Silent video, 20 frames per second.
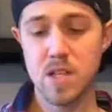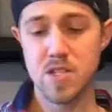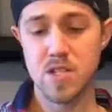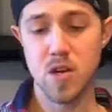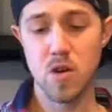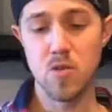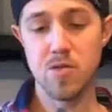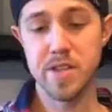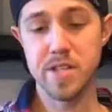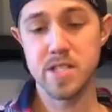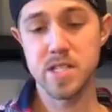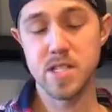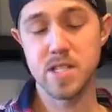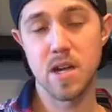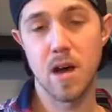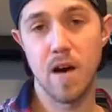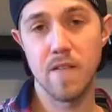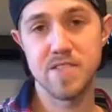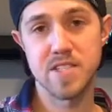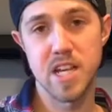So this is an
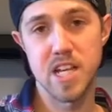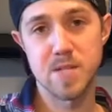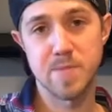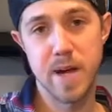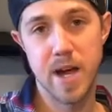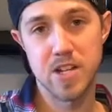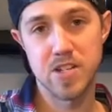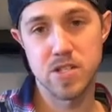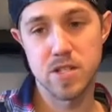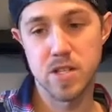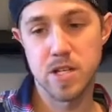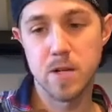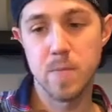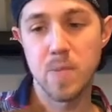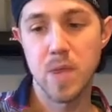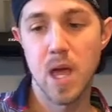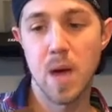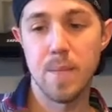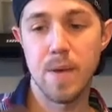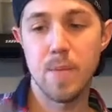offset spatula.
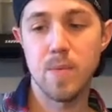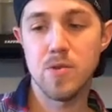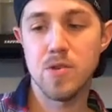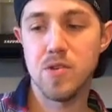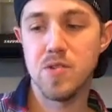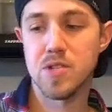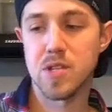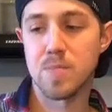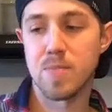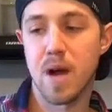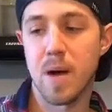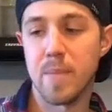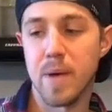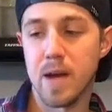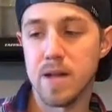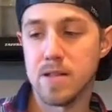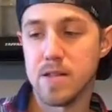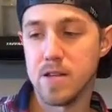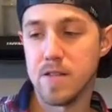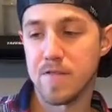People use it
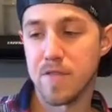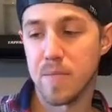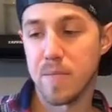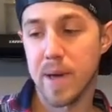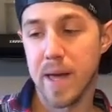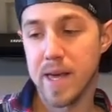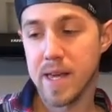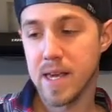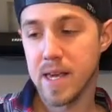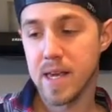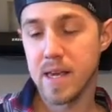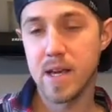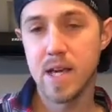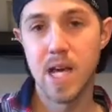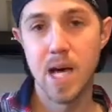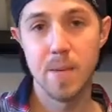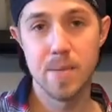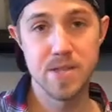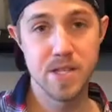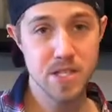primarily for baking,
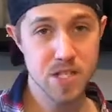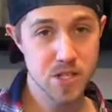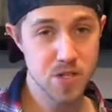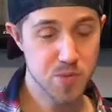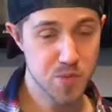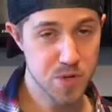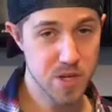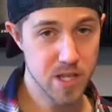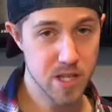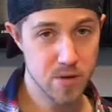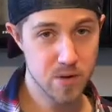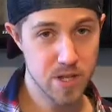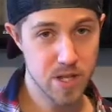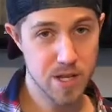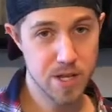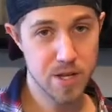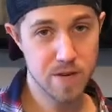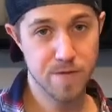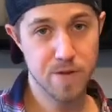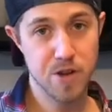but this is really, really
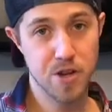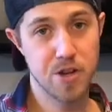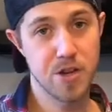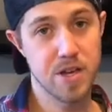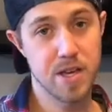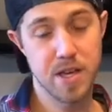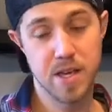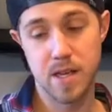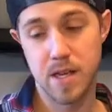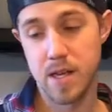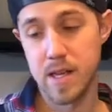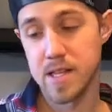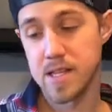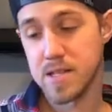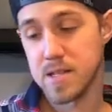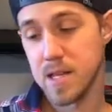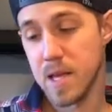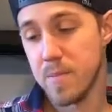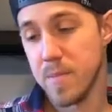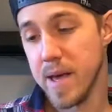good for cooking.
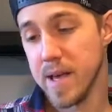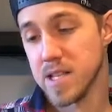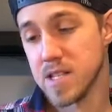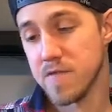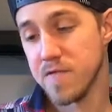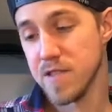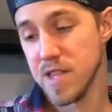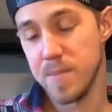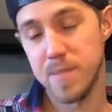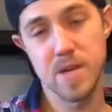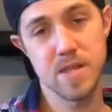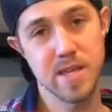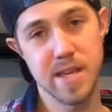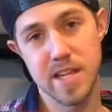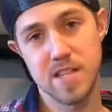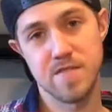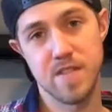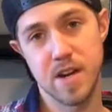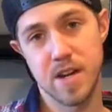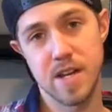It's, it makes flipping
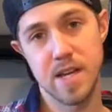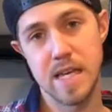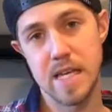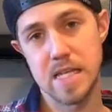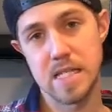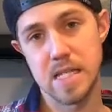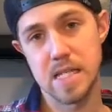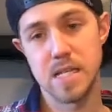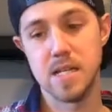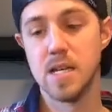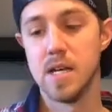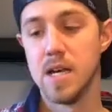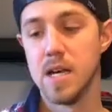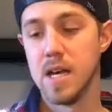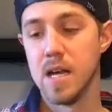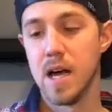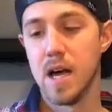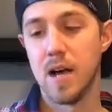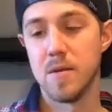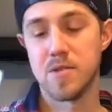things very easy.
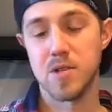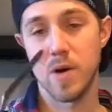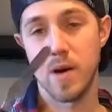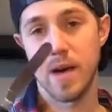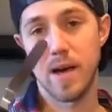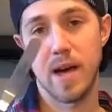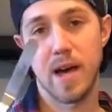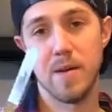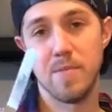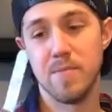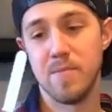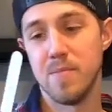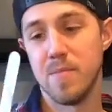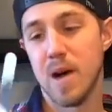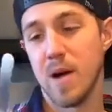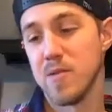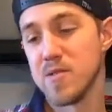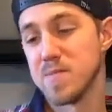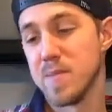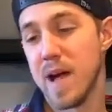Um, so I,
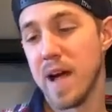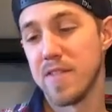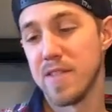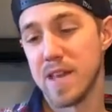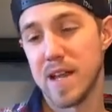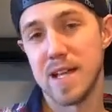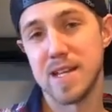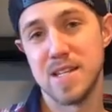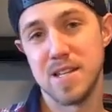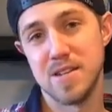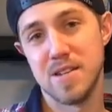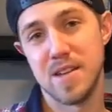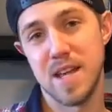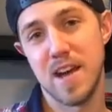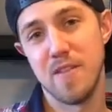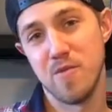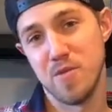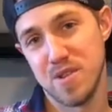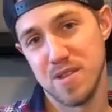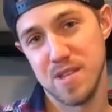I, I, was mad that I didn't
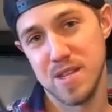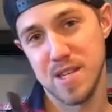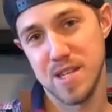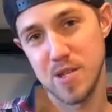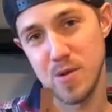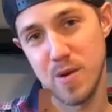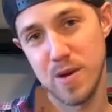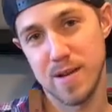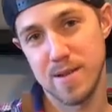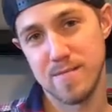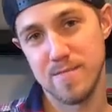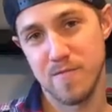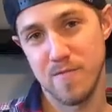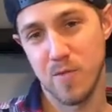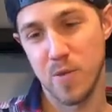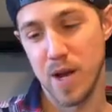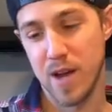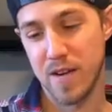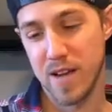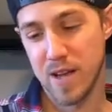have one of these, so I,
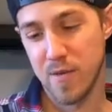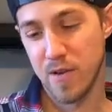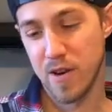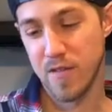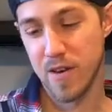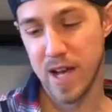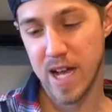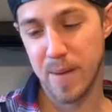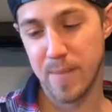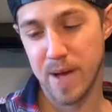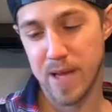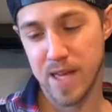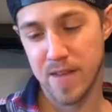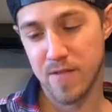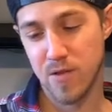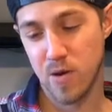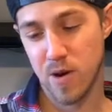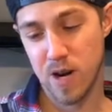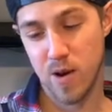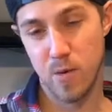whenever, whenever I got my
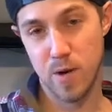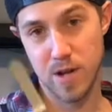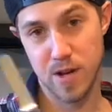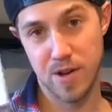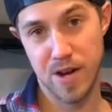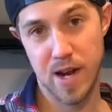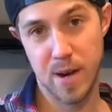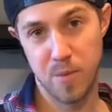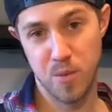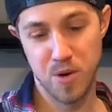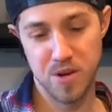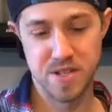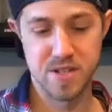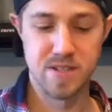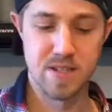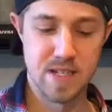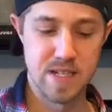gift card, I went and grabbed one.